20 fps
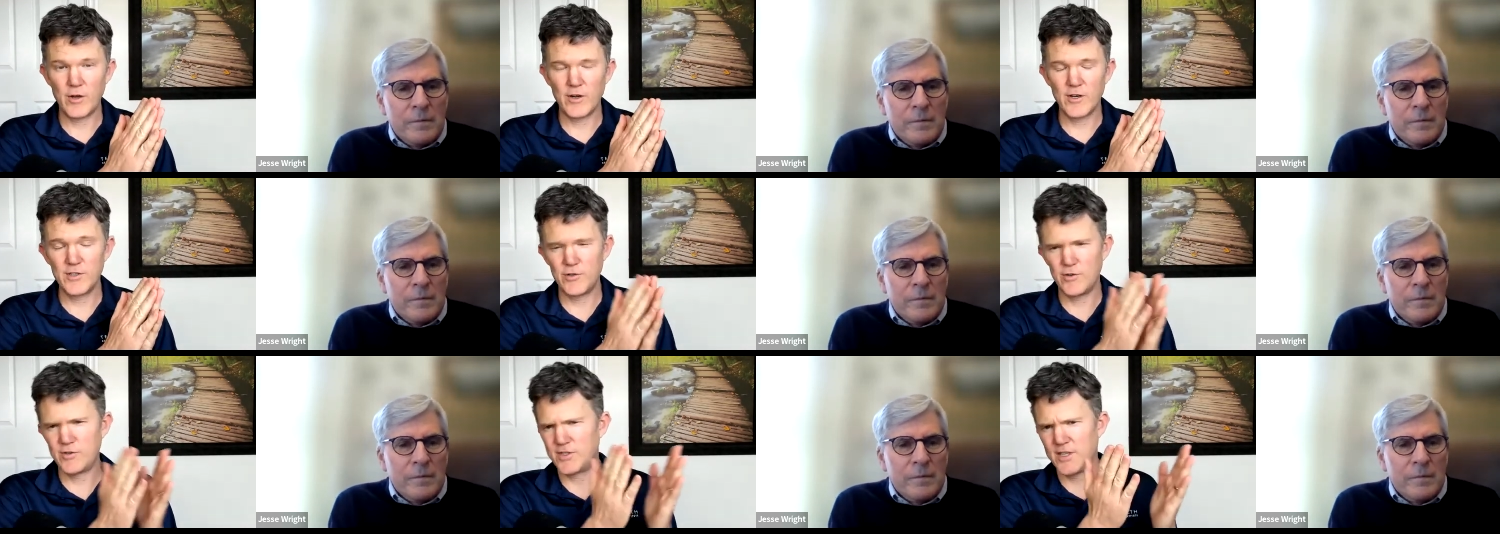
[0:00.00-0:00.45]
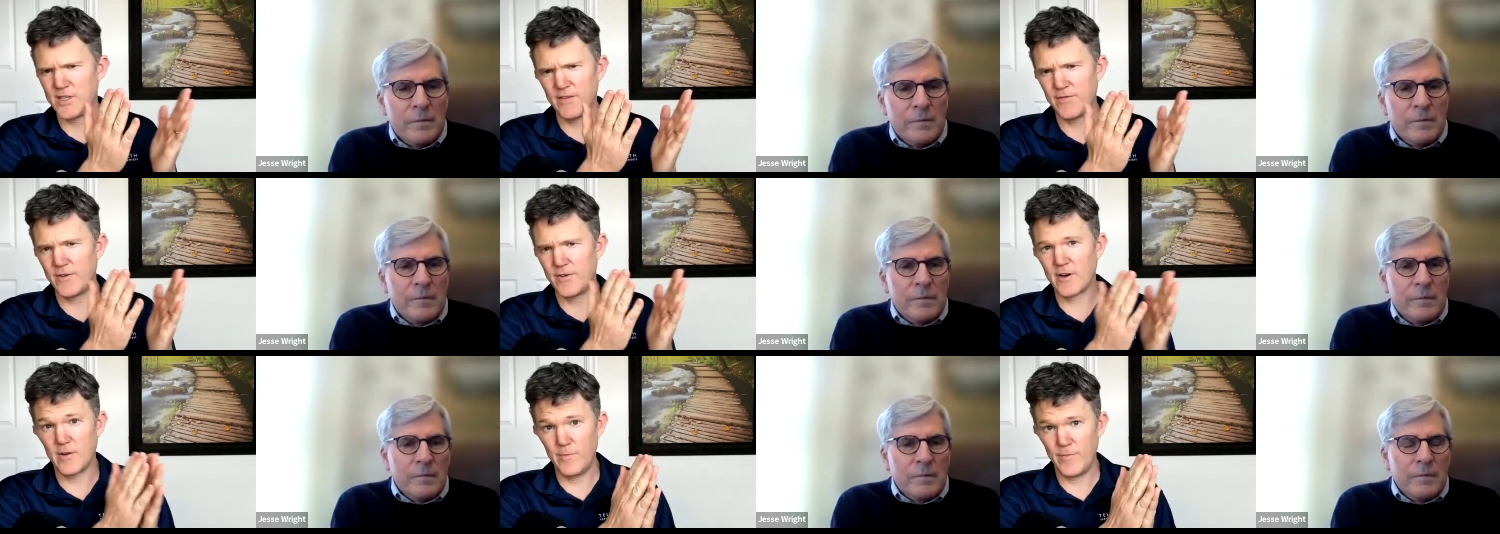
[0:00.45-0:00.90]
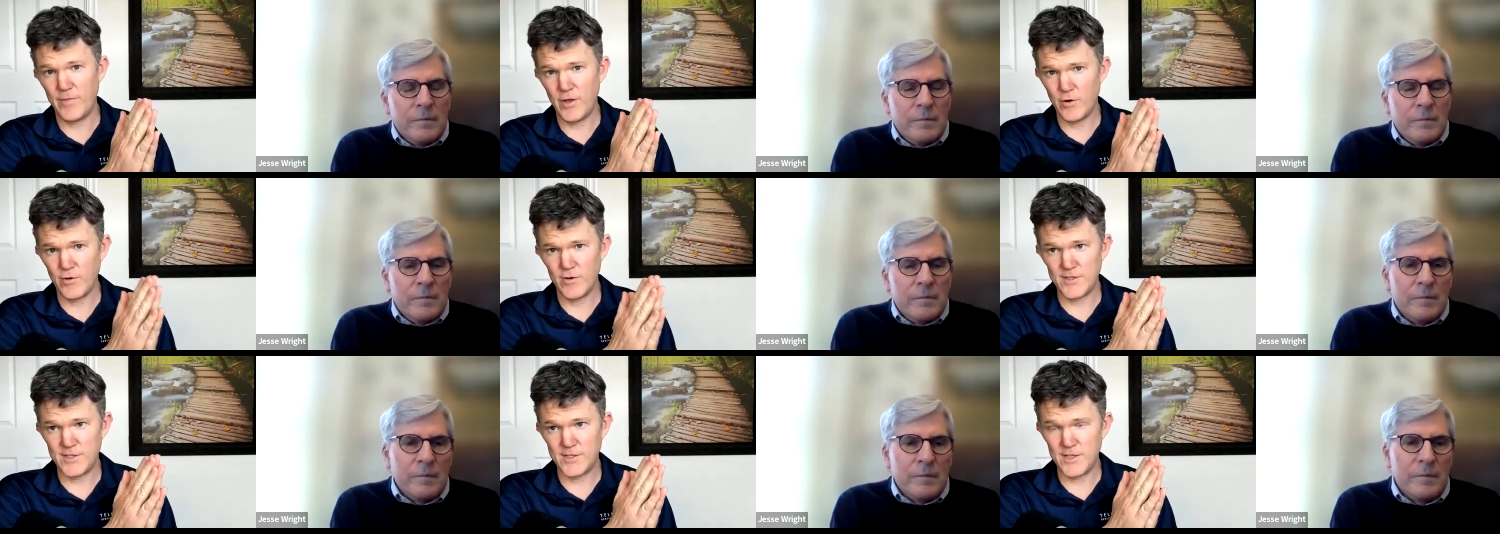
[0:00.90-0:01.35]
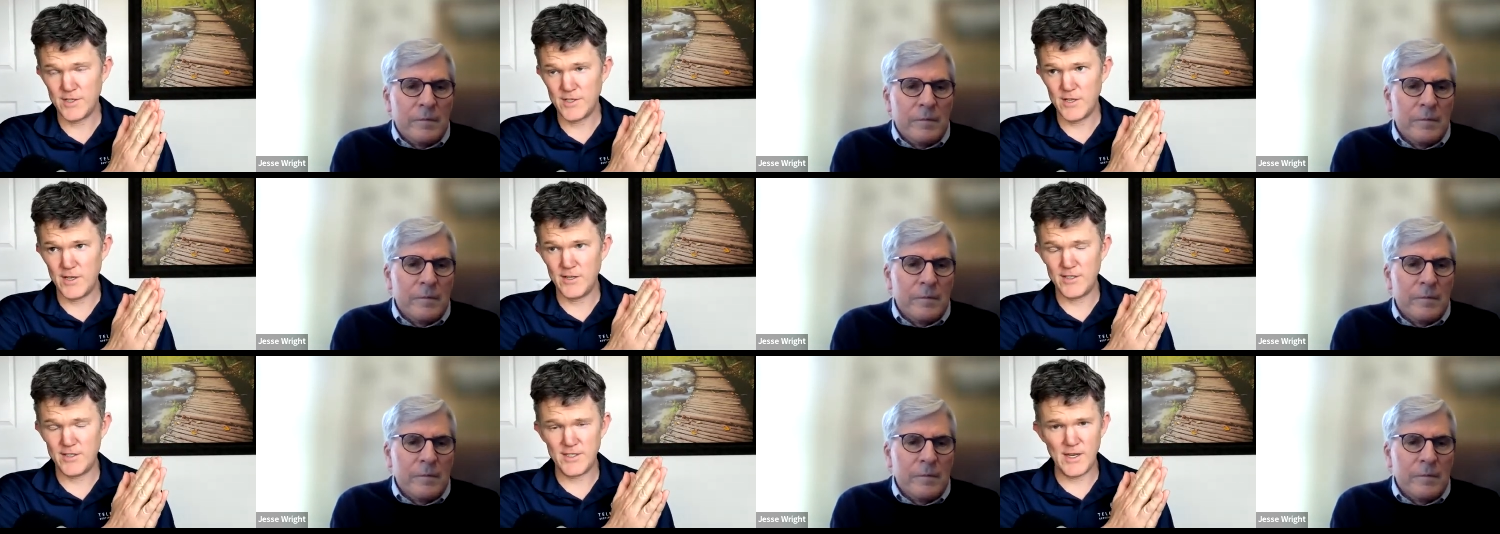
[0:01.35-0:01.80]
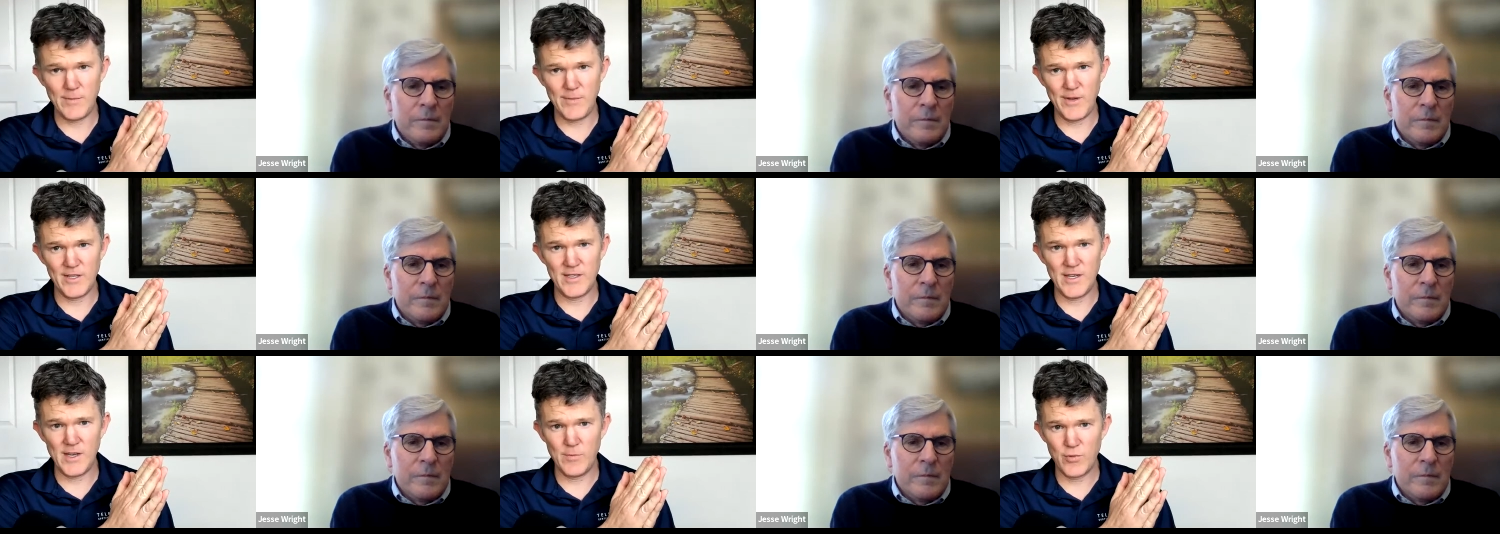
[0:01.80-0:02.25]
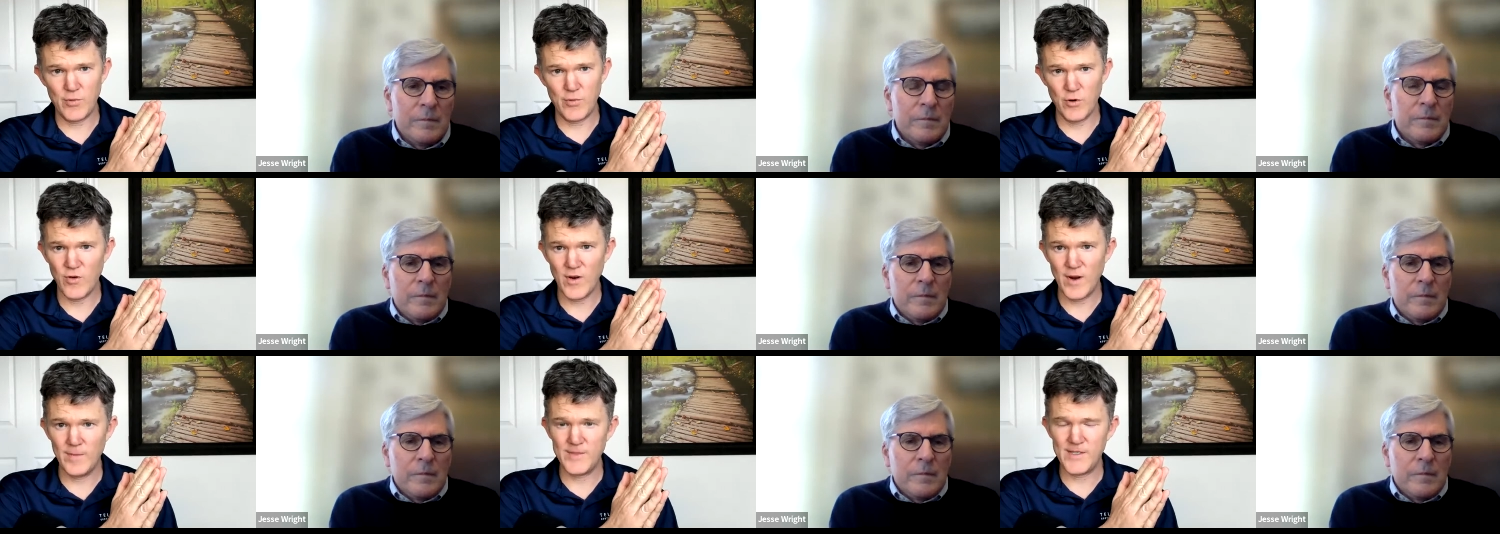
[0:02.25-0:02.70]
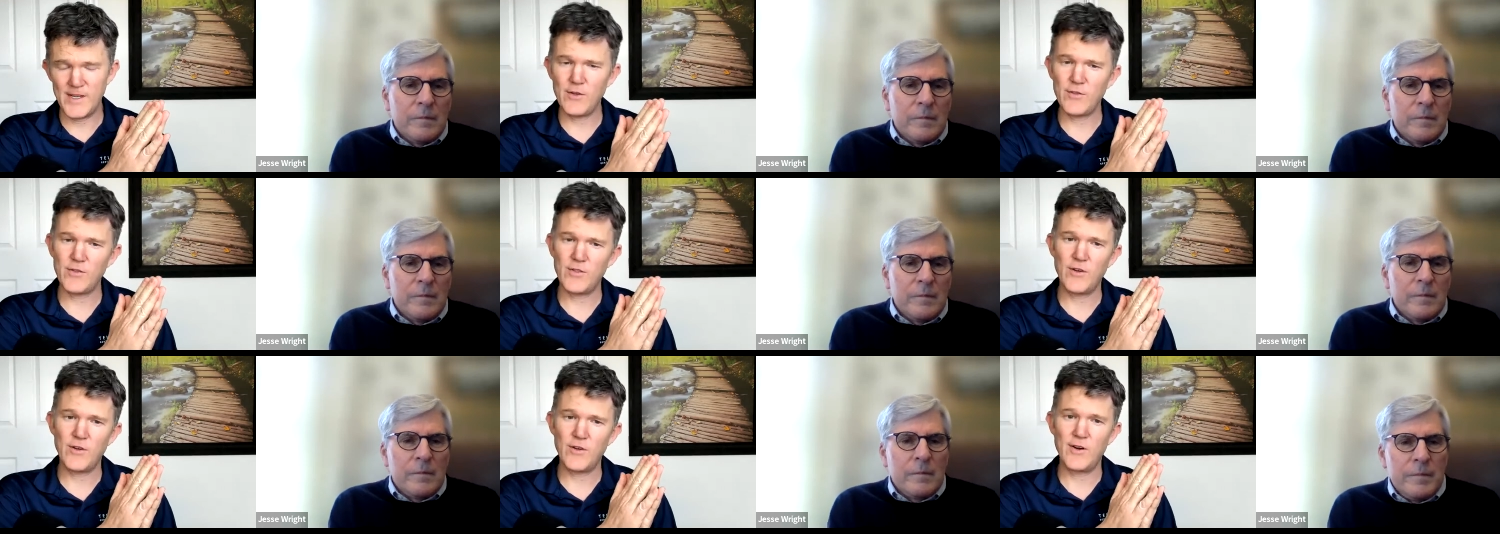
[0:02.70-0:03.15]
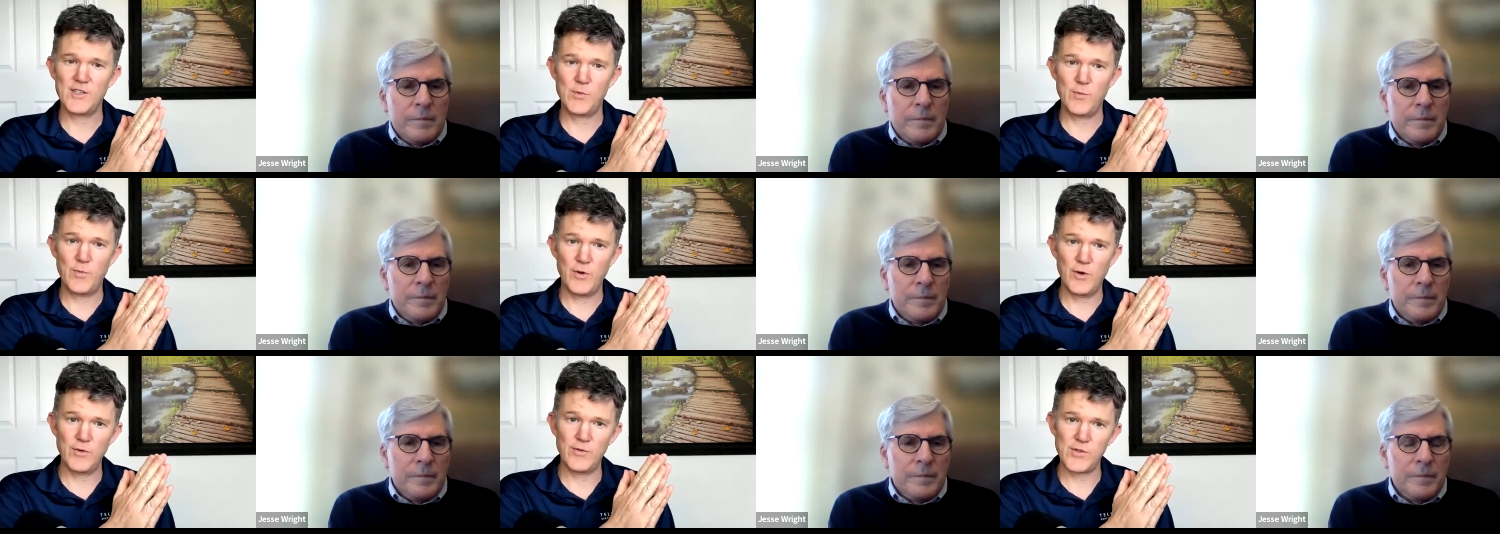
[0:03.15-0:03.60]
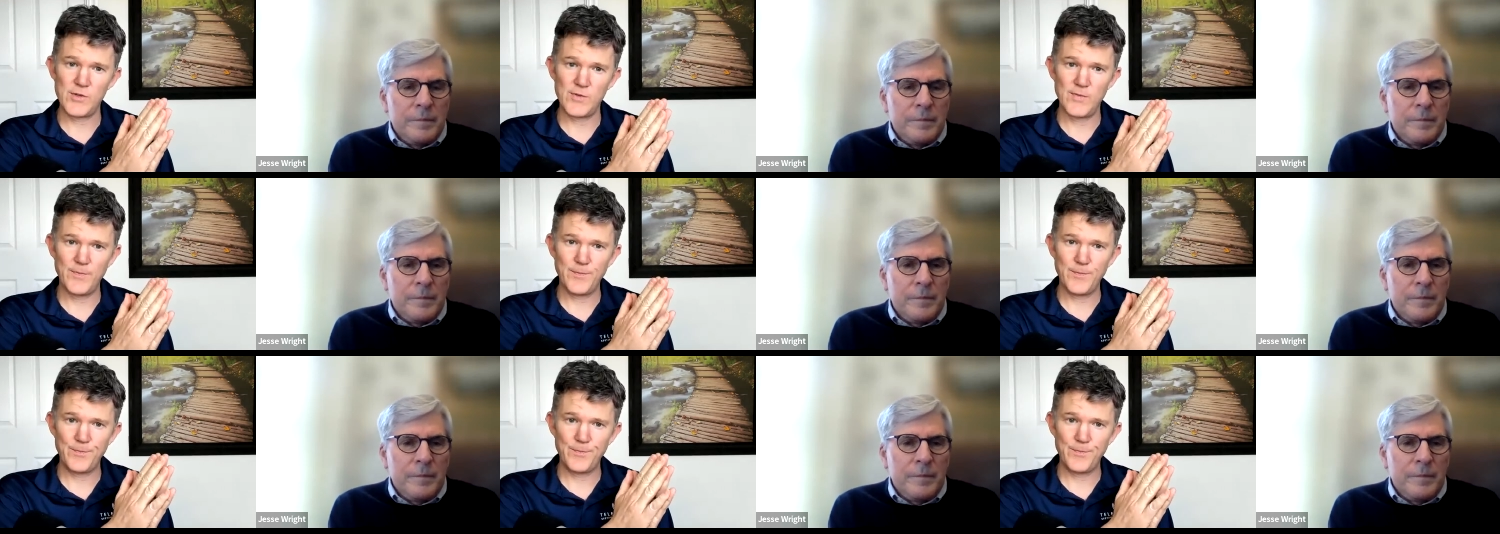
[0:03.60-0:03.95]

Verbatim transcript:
Speaker 1: because there's different computer-assisted C B T programs out there, I suppose.